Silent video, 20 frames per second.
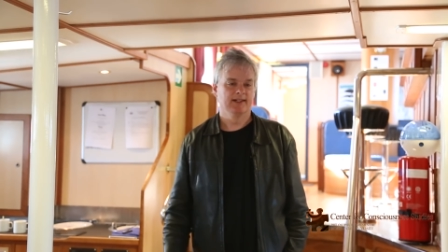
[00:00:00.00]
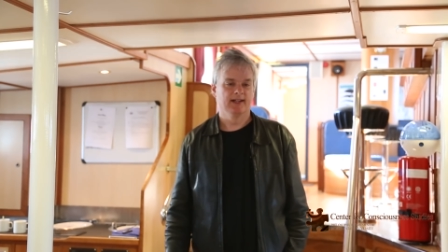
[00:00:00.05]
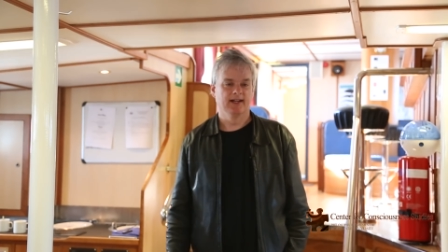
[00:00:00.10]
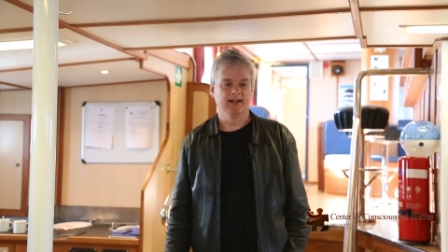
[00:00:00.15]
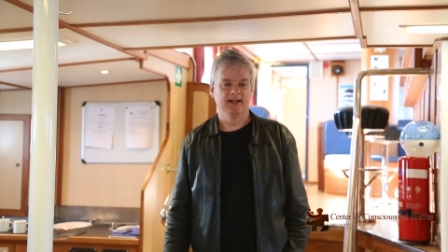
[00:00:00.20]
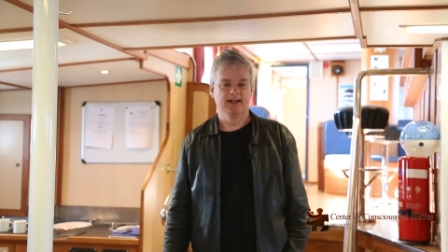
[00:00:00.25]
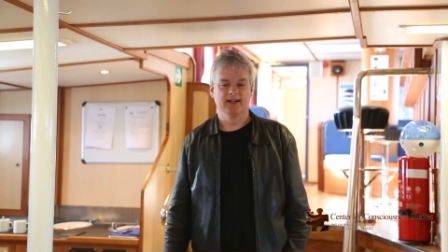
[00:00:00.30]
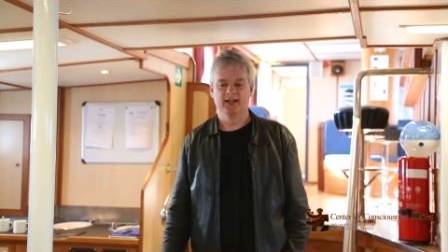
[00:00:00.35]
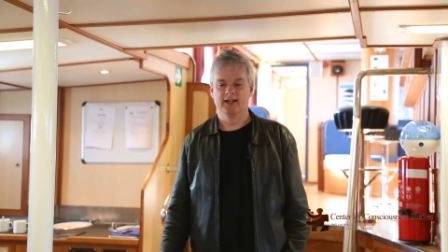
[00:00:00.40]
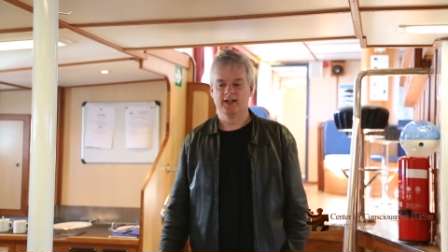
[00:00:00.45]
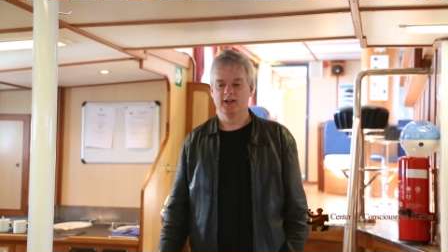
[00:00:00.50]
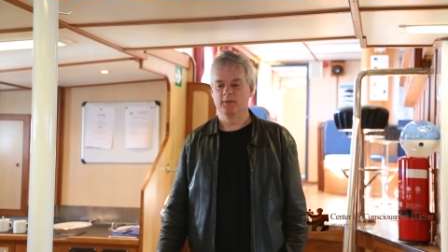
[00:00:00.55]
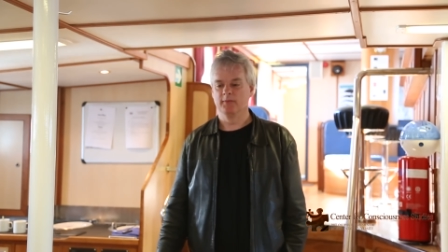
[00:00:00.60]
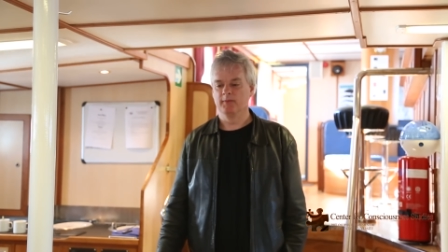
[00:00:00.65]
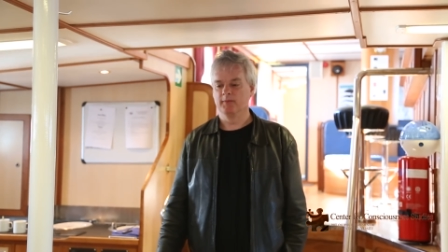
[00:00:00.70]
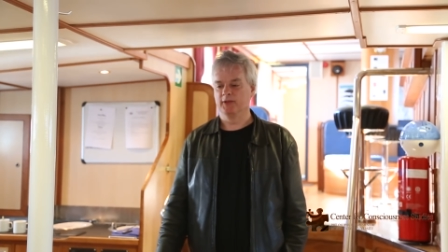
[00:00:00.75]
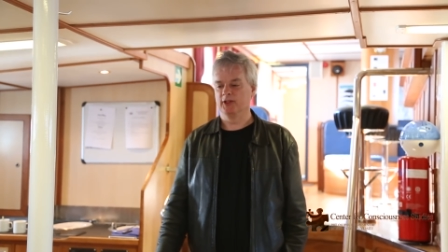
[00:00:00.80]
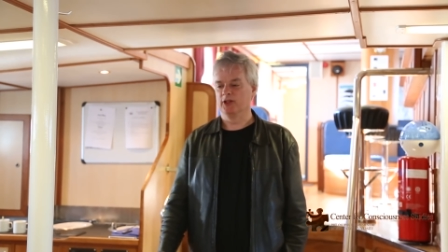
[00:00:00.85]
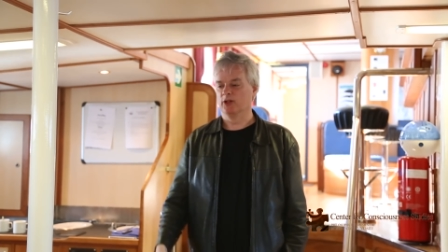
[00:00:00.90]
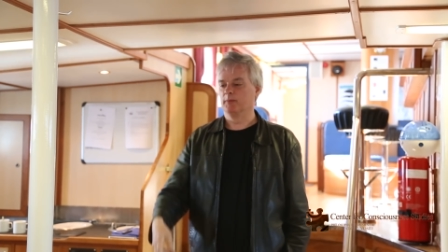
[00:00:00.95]

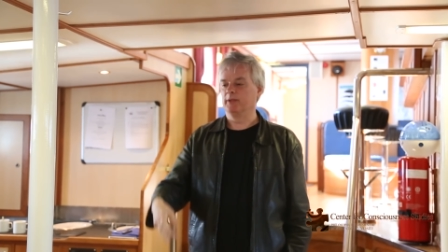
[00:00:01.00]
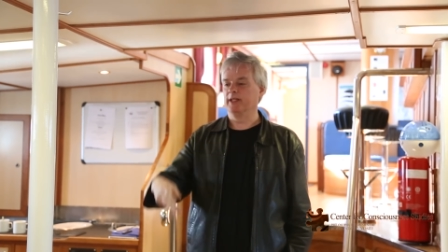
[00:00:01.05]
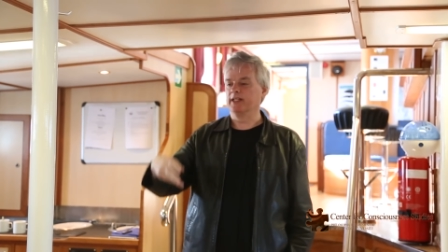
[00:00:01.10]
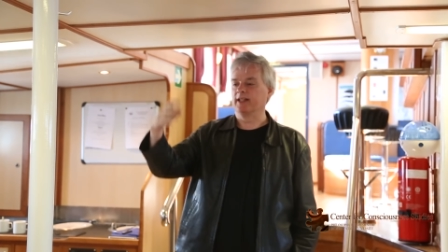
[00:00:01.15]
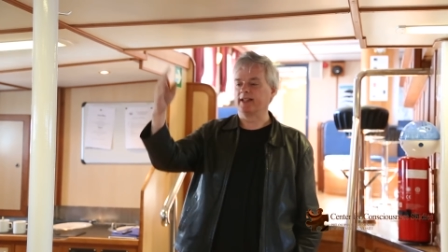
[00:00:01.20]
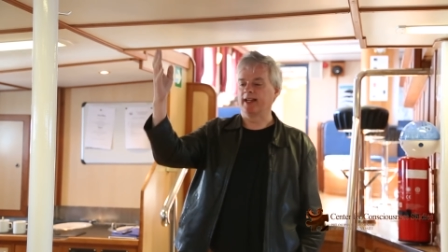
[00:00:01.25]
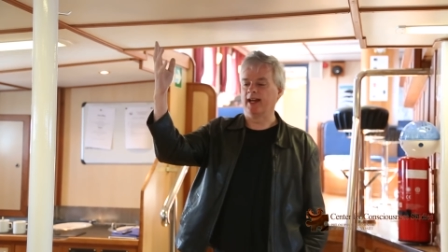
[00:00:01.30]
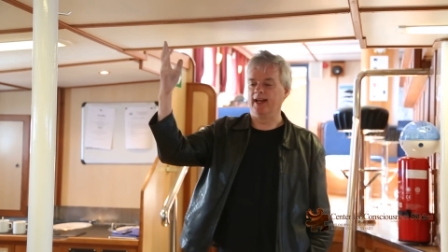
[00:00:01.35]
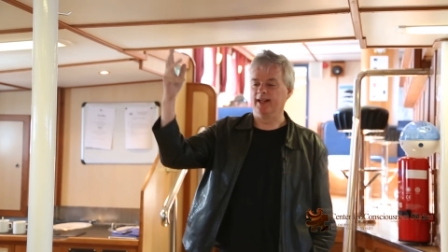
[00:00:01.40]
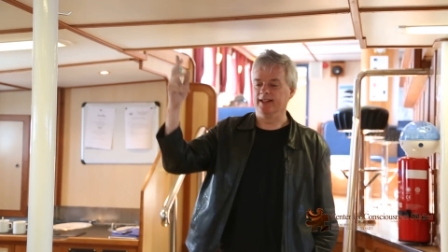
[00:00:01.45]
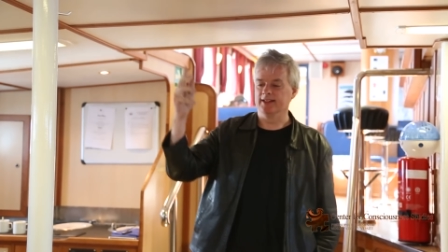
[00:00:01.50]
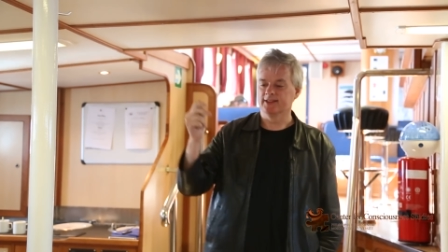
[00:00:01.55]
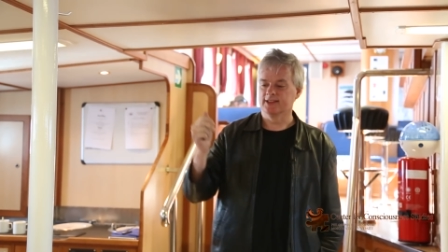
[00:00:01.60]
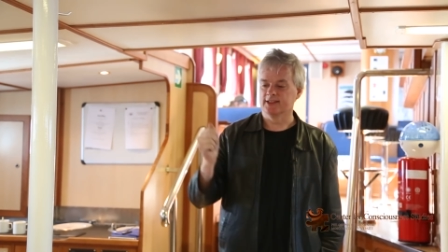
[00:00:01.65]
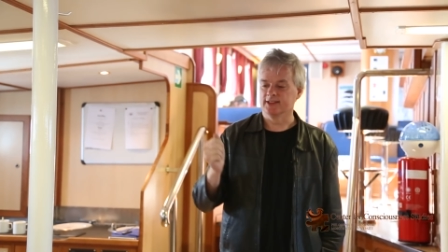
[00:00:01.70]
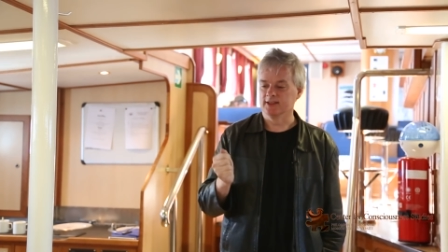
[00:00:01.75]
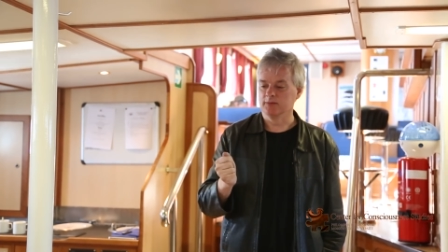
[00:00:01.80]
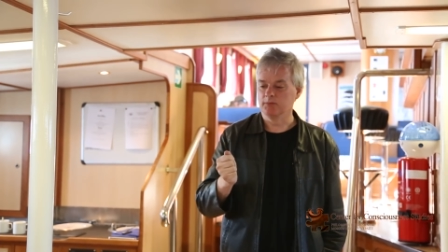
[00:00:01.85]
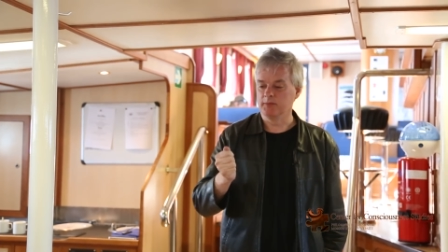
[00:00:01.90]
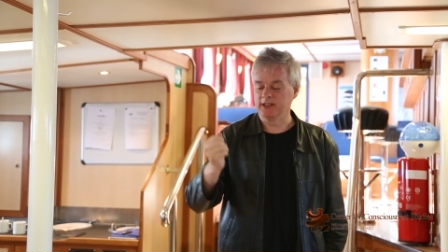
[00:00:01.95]
being a cat
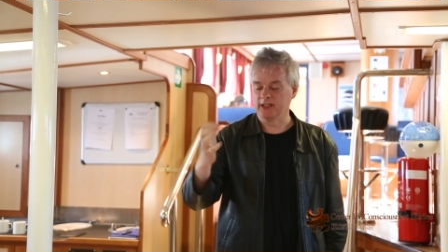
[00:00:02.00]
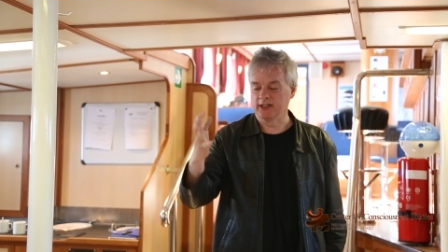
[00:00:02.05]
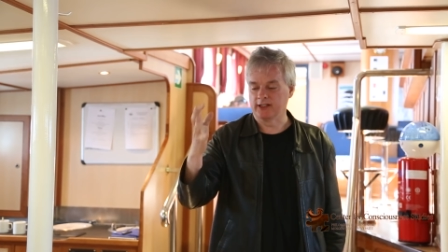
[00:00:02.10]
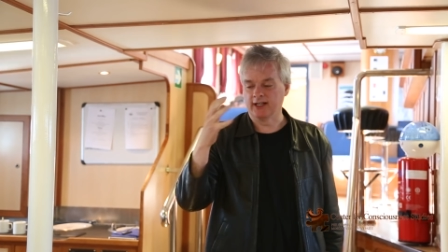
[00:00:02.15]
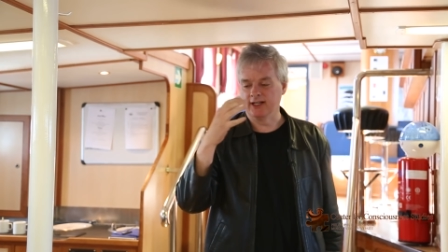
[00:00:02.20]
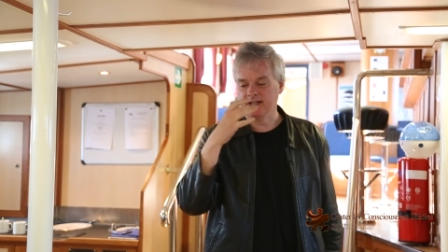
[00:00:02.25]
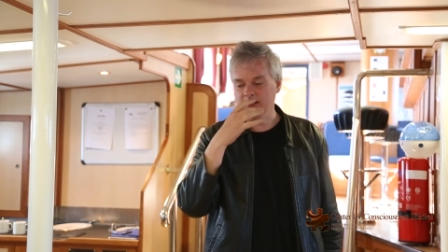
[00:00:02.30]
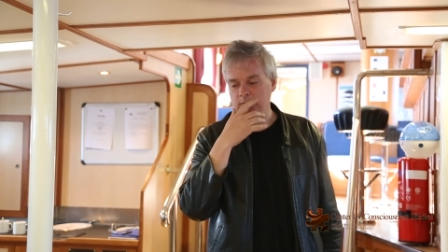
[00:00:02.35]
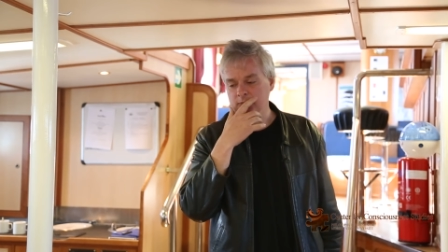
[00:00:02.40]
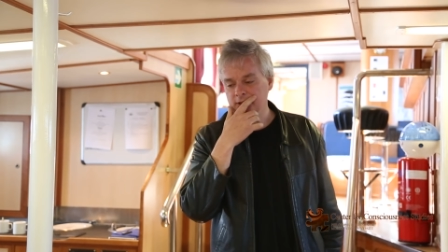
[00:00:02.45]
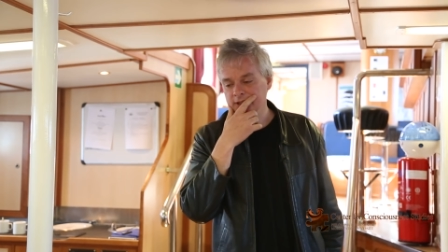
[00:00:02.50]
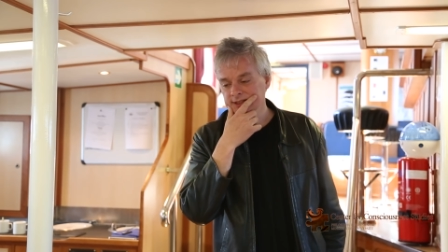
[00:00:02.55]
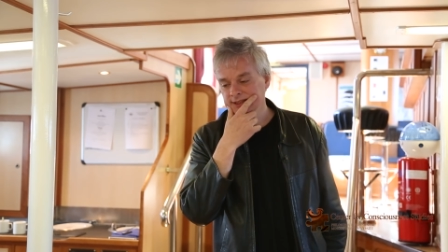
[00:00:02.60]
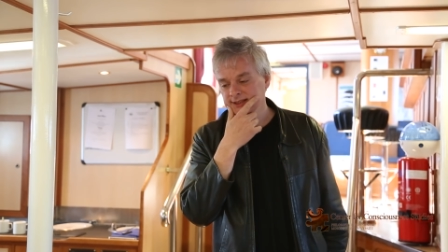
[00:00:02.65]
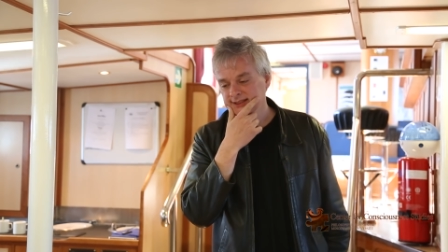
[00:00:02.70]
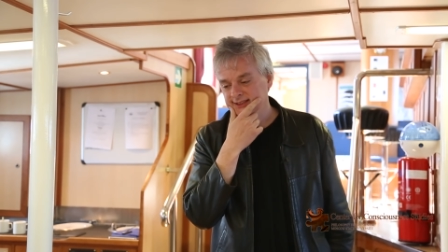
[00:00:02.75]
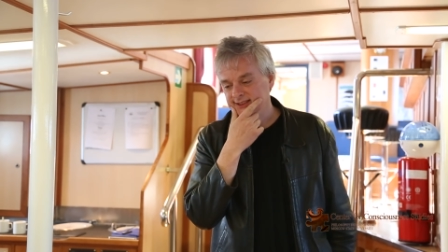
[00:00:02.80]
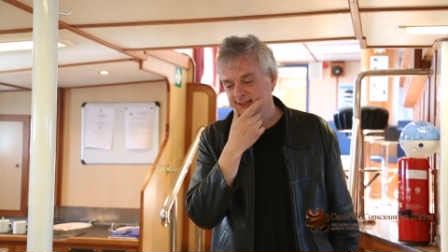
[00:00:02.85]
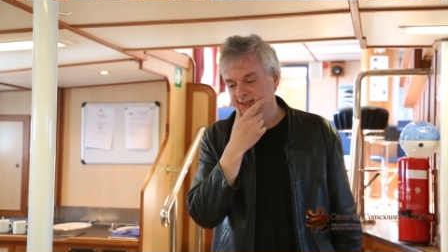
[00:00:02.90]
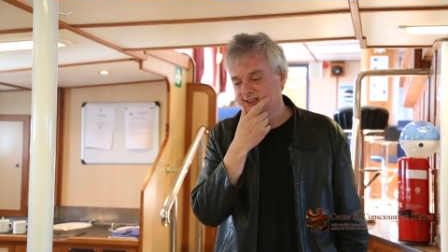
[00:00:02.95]
and being a cup
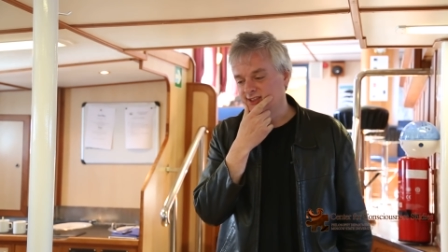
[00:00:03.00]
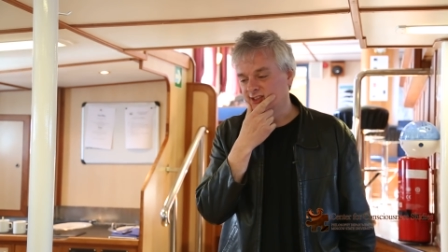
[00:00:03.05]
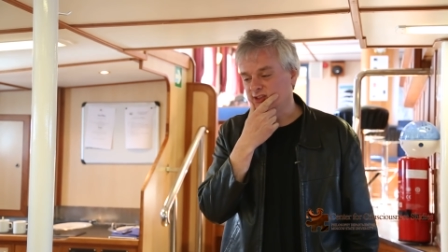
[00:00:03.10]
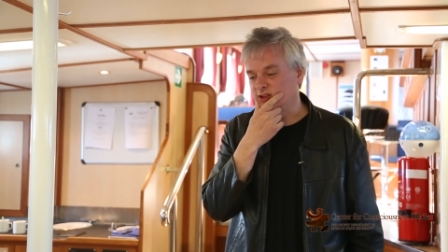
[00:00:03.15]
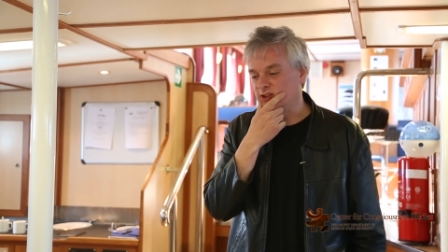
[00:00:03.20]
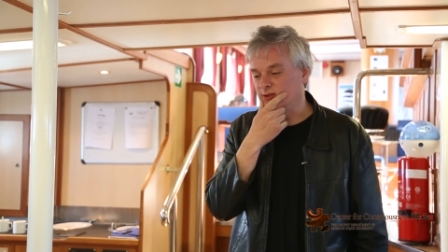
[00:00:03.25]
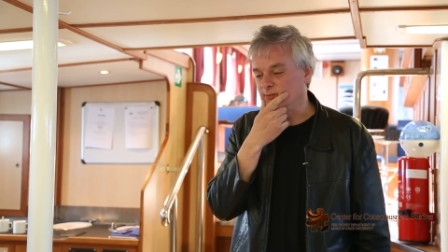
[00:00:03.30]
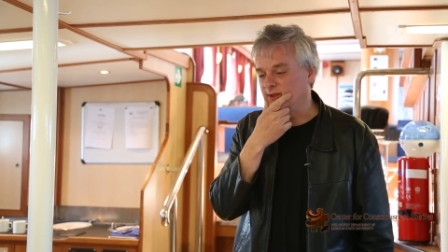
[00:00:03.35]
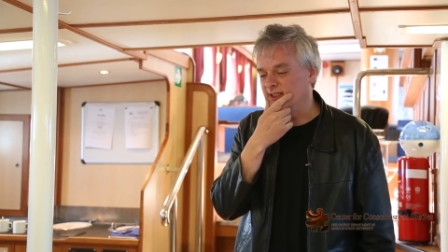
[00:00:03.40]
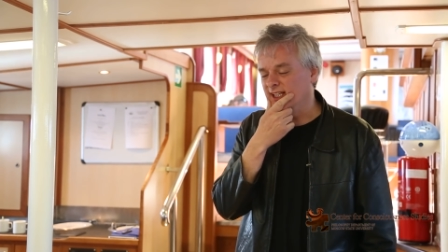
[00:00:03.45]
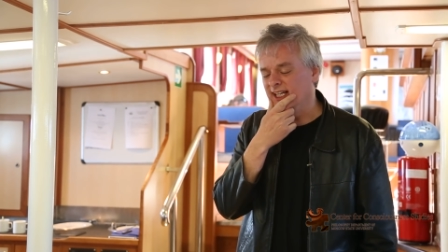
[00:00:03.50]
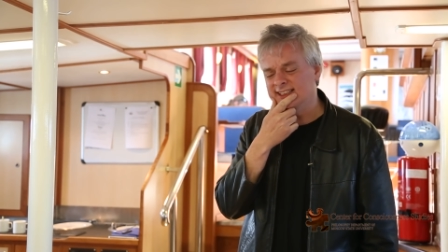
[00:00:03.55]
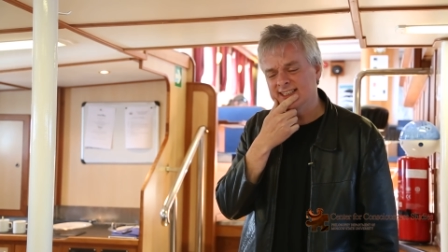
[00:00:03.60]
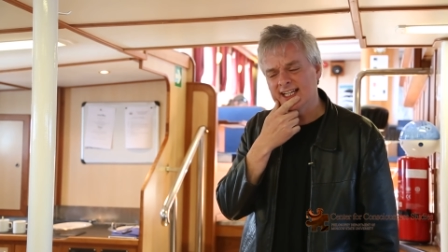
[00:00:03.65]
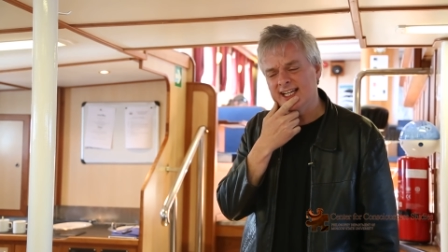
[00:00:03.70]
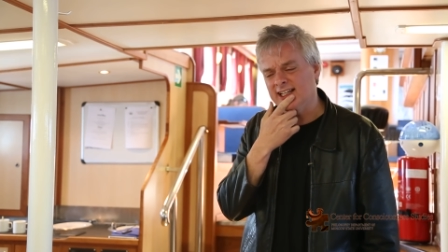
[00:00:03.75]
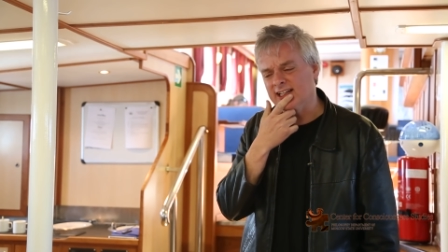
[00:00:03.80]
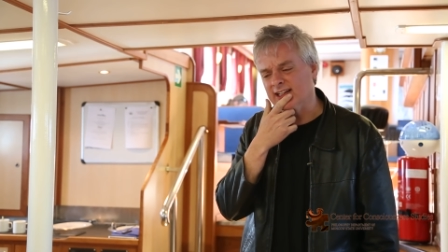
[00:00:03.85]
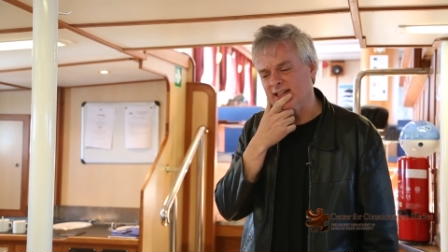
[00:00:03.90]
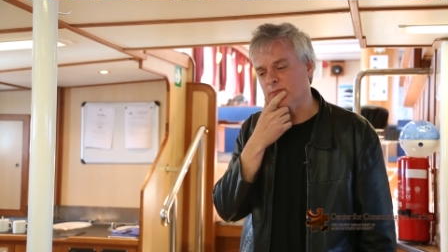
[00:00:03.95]
and so on. But I
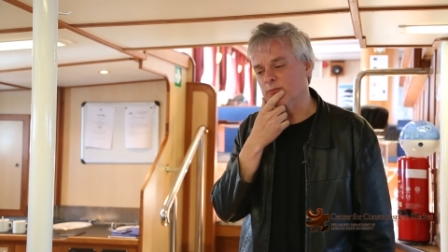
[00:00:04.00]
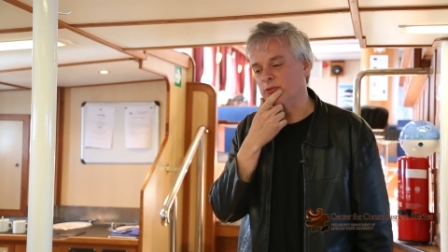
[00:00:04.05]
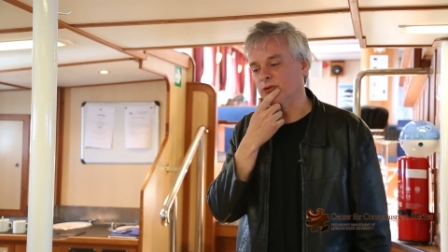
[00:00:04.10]
take it in